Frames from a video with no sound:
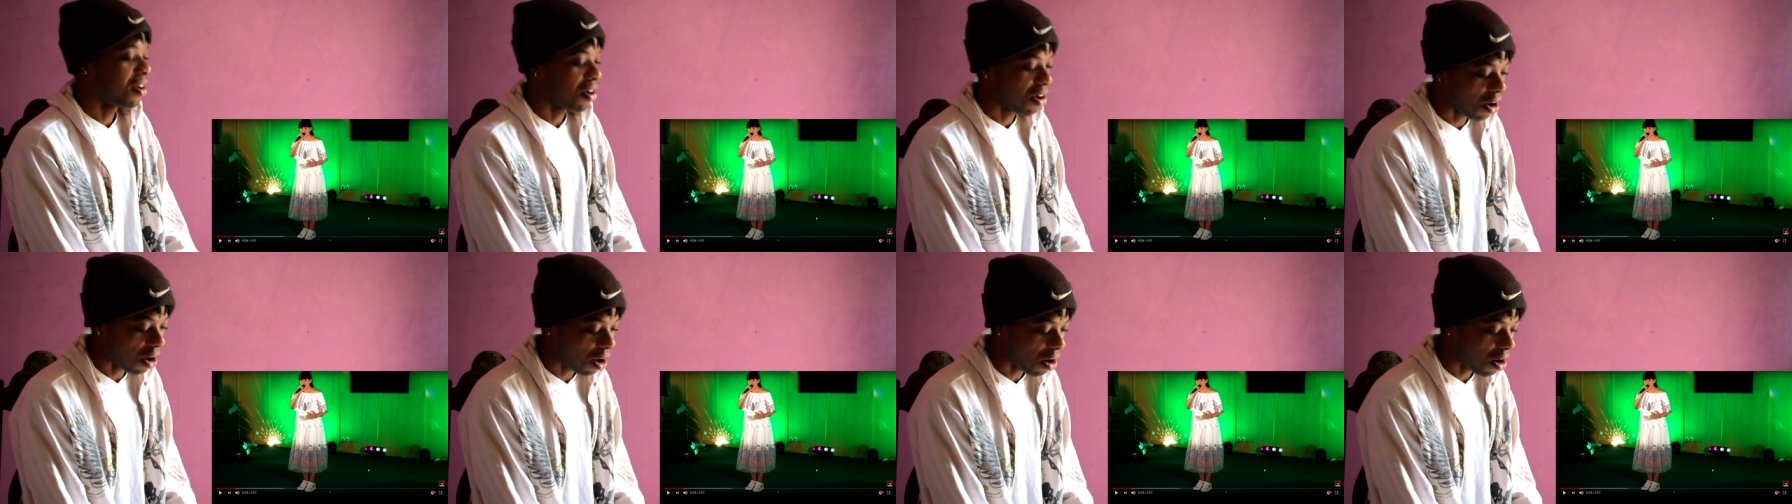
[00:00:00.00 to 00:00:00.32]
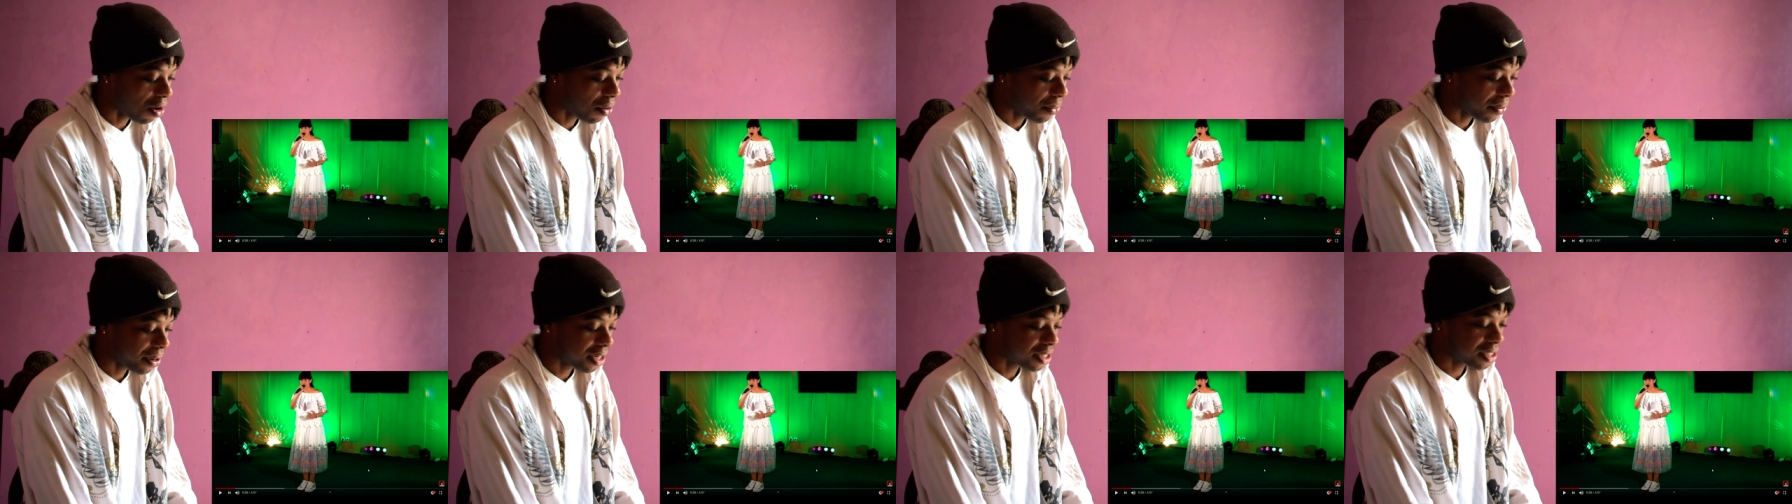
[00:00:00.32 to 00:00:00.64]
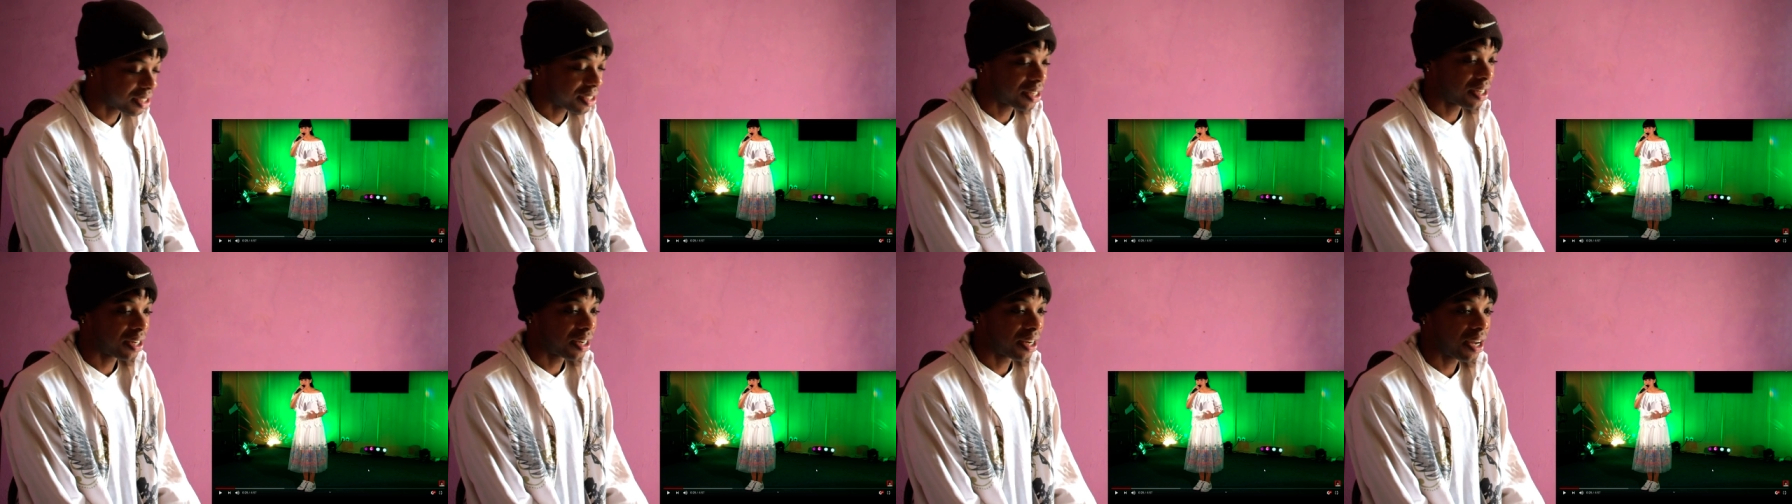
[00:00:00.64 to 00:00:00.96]

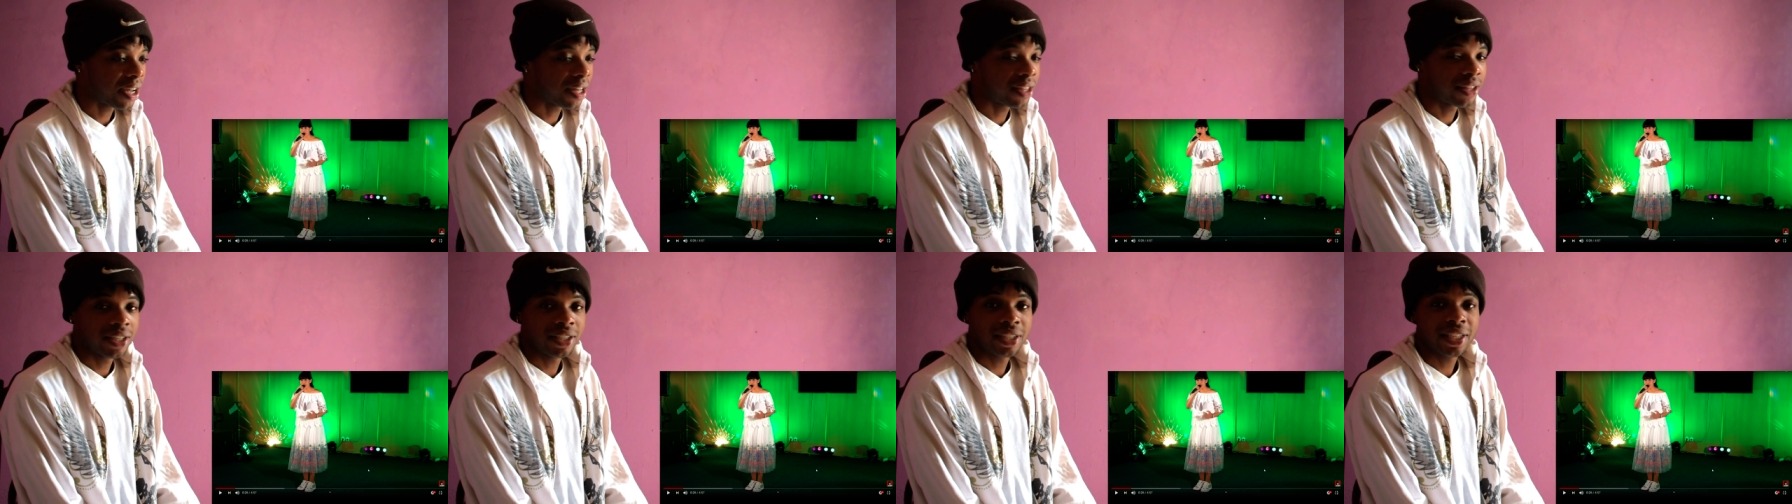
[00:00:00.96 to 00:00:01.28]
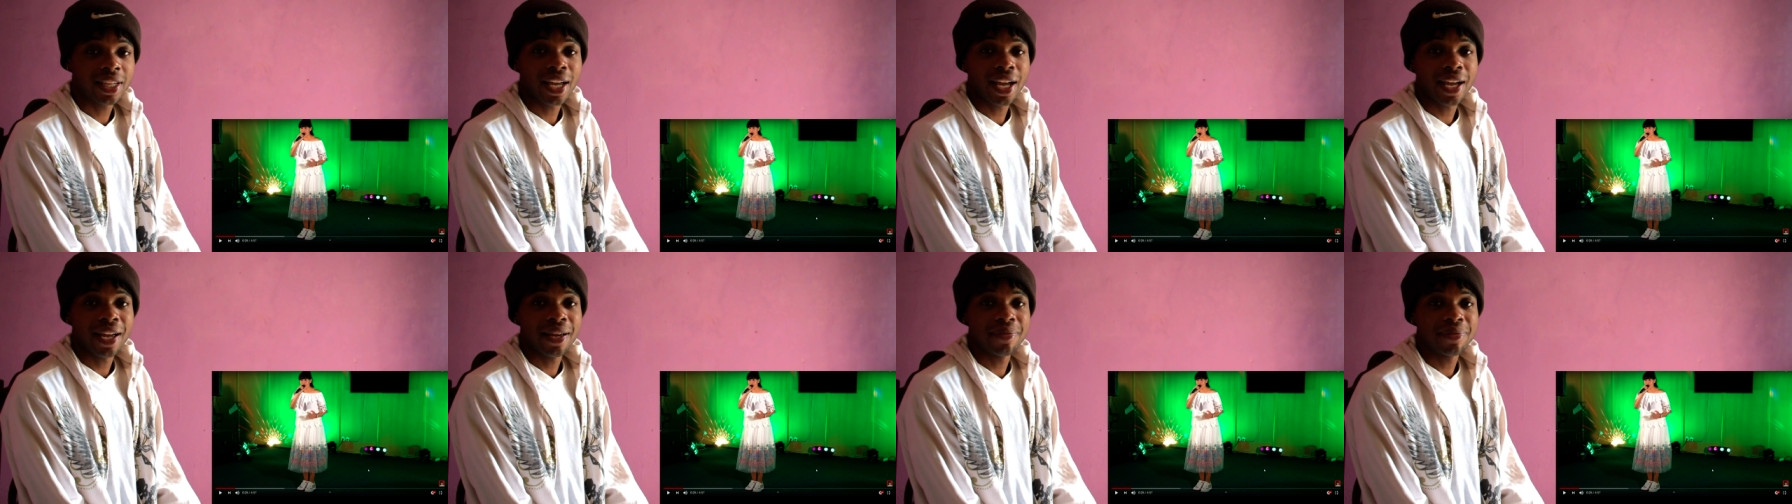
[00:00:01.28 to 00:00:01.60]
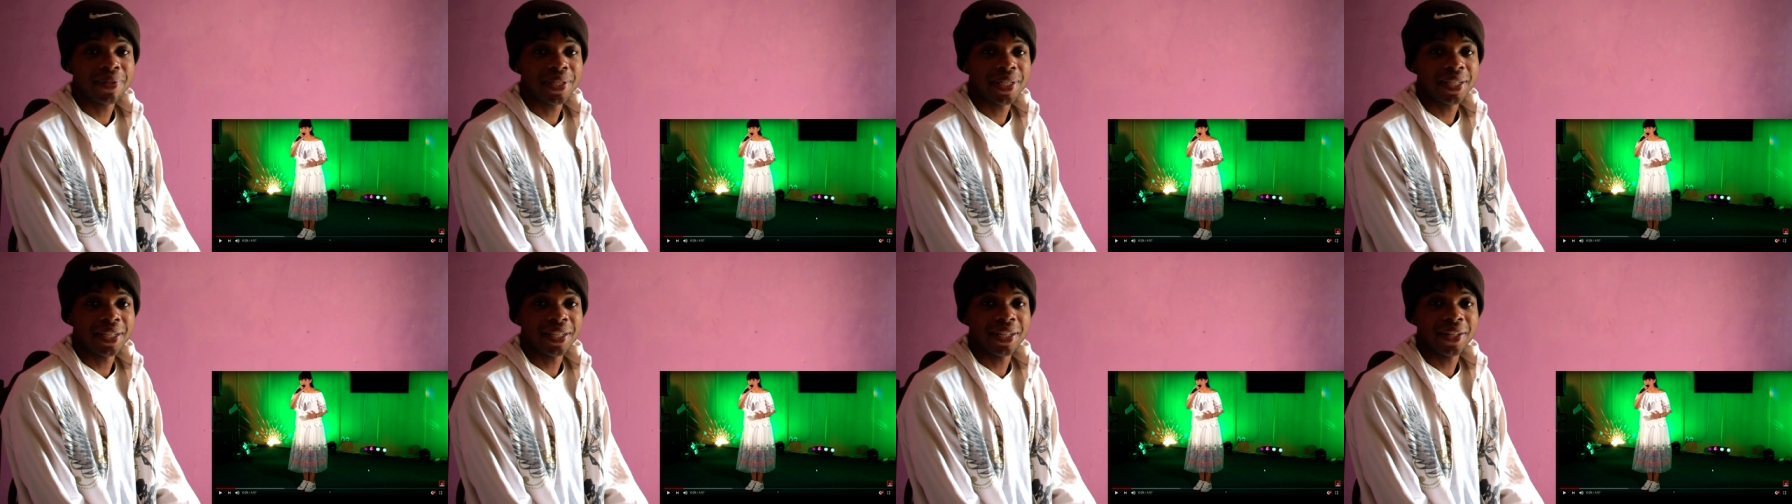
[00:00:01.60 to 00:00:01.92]
always together type
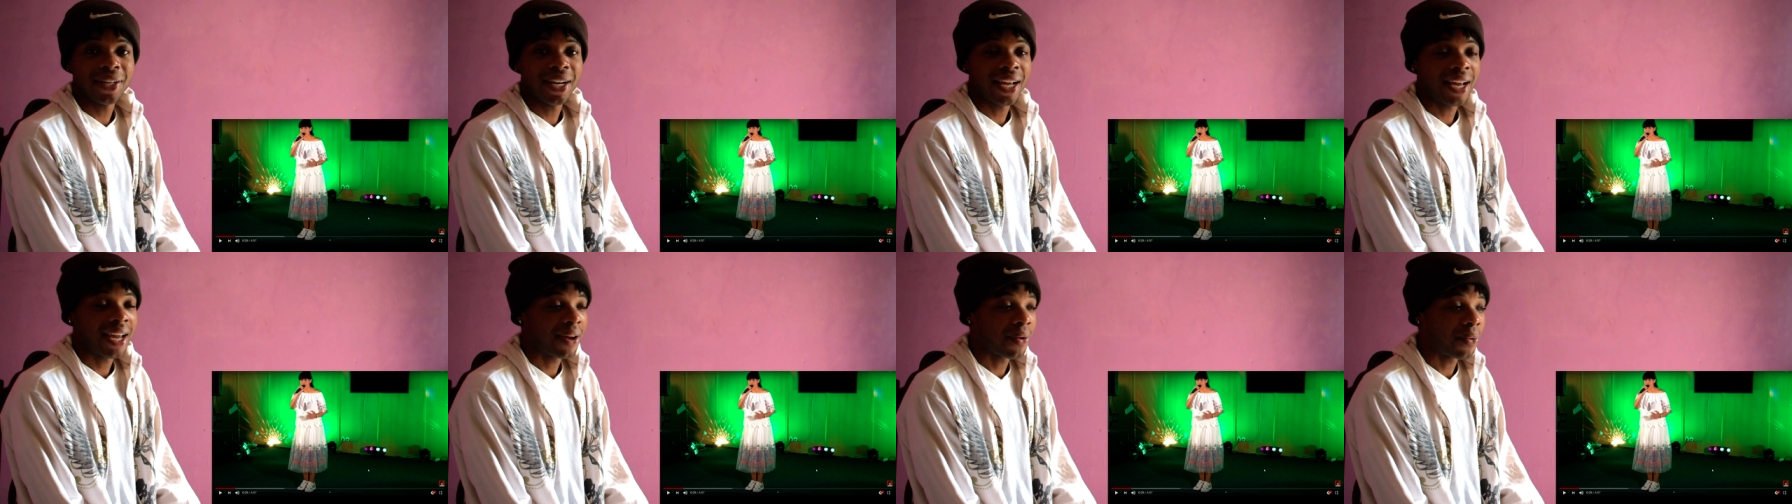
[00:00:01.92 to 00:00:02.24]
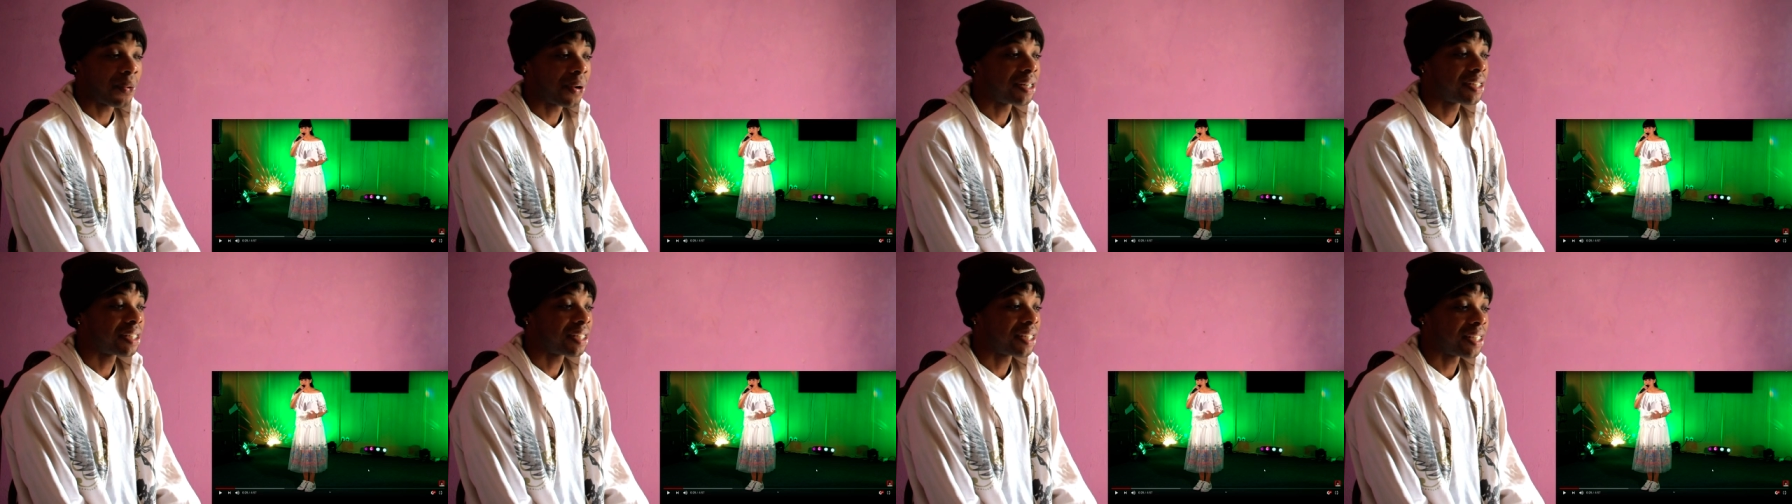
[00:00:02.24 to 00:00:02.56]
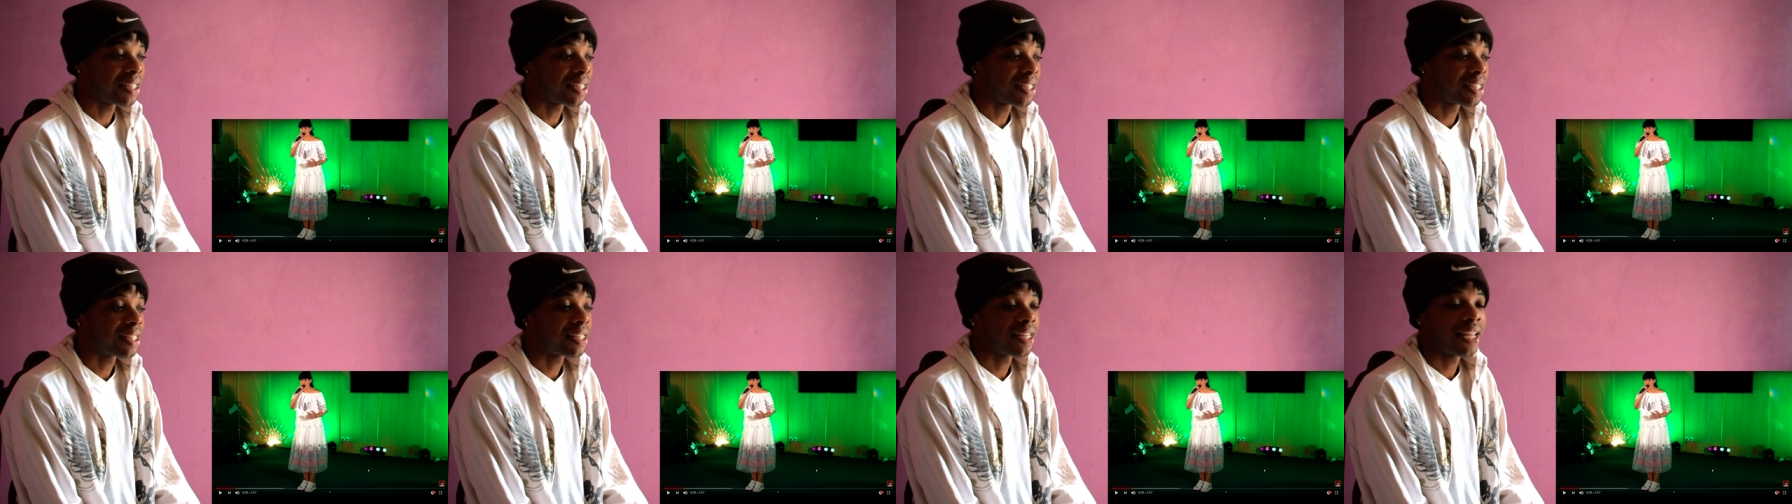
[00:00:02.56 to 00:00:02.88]
shit. Like when she
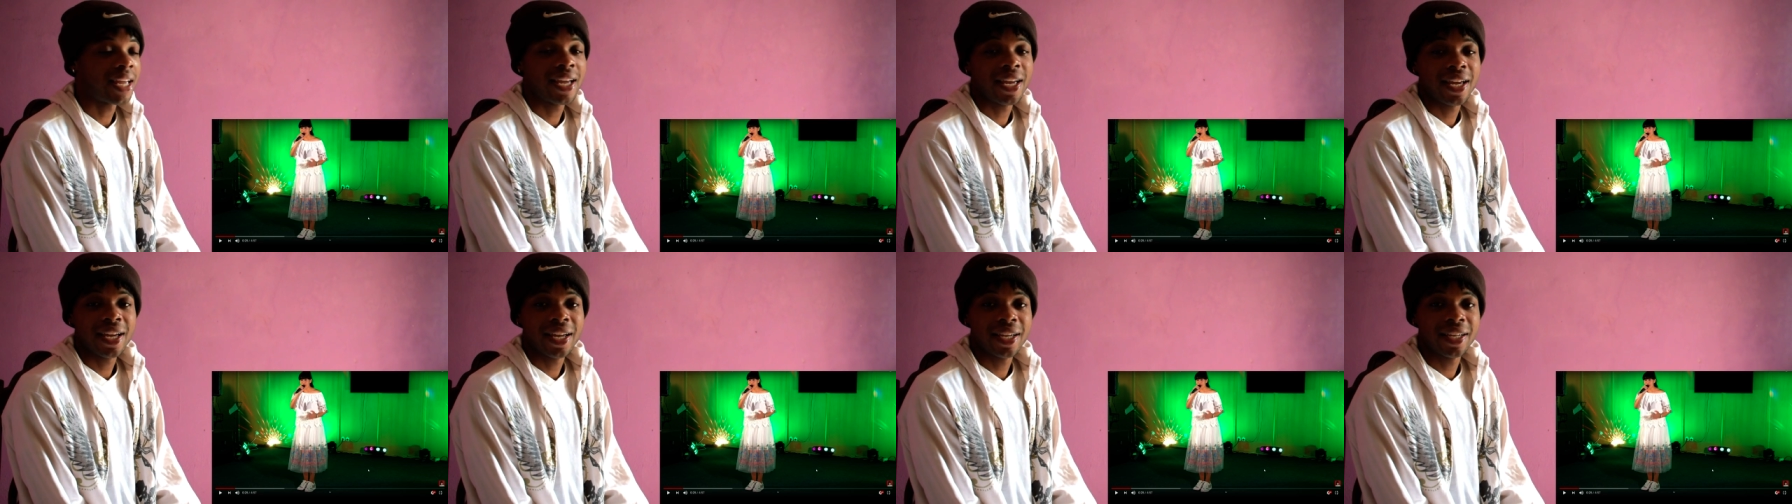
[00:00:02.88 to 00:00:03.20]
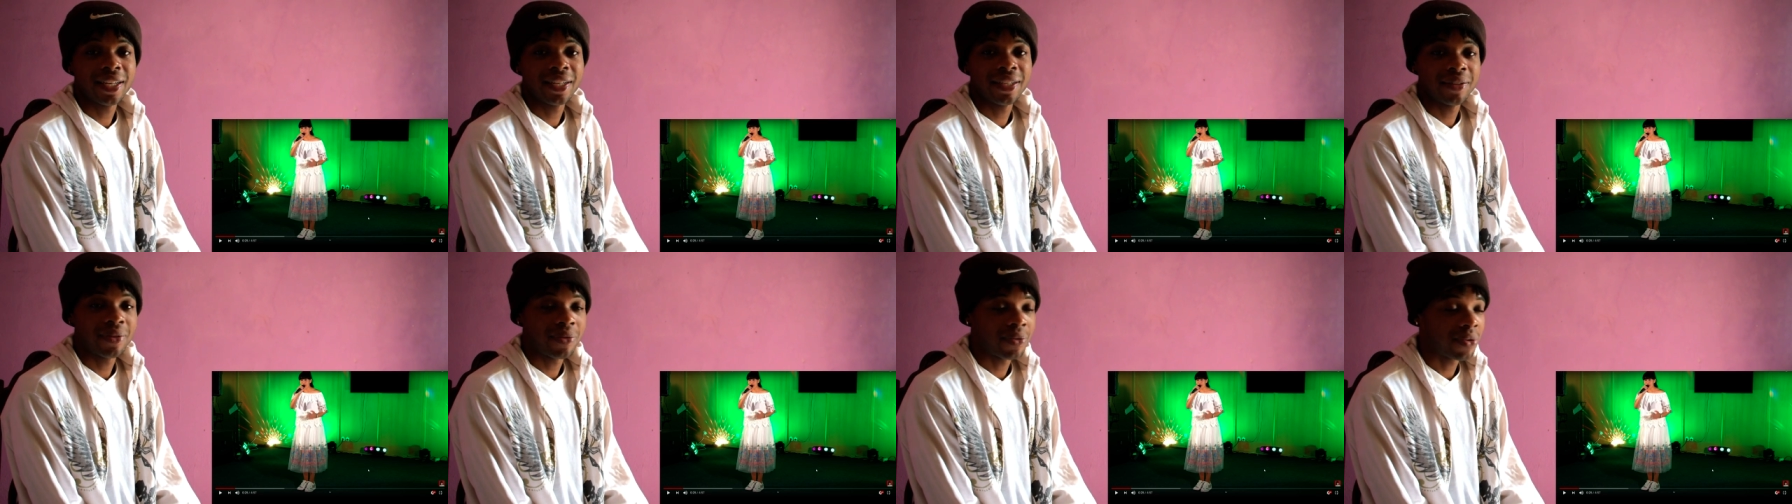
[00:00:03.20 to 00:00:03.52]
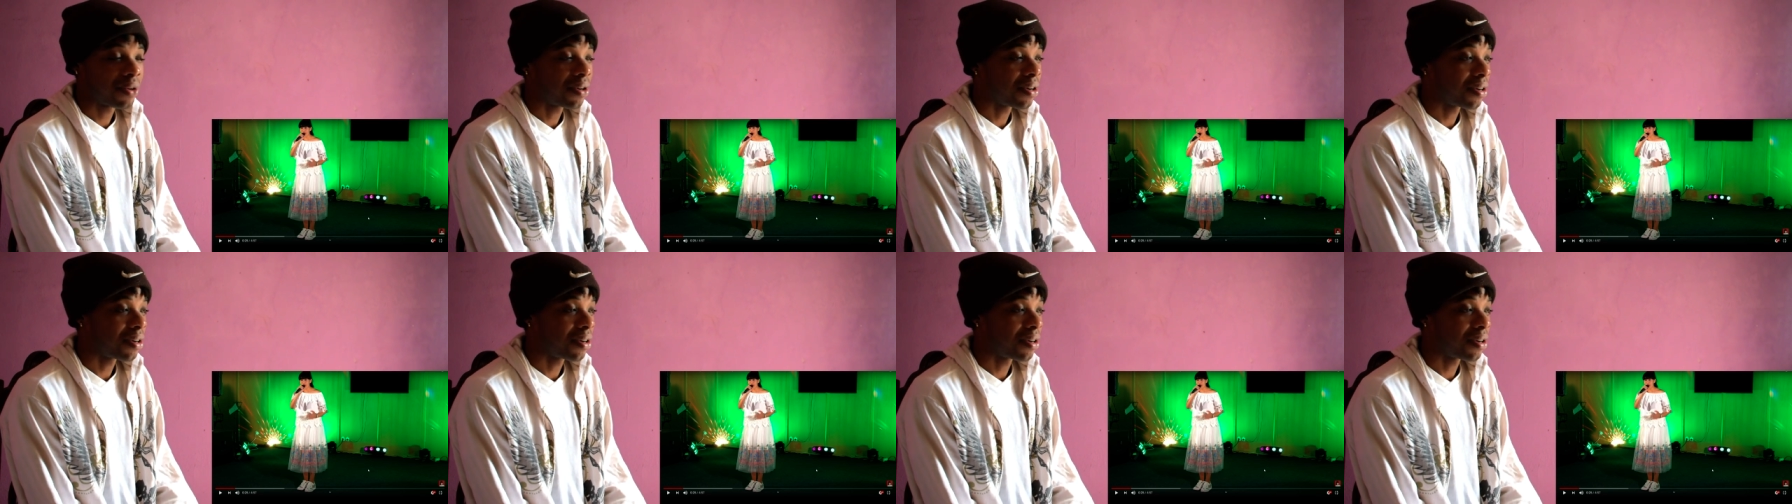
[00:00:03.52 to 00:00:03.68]
stand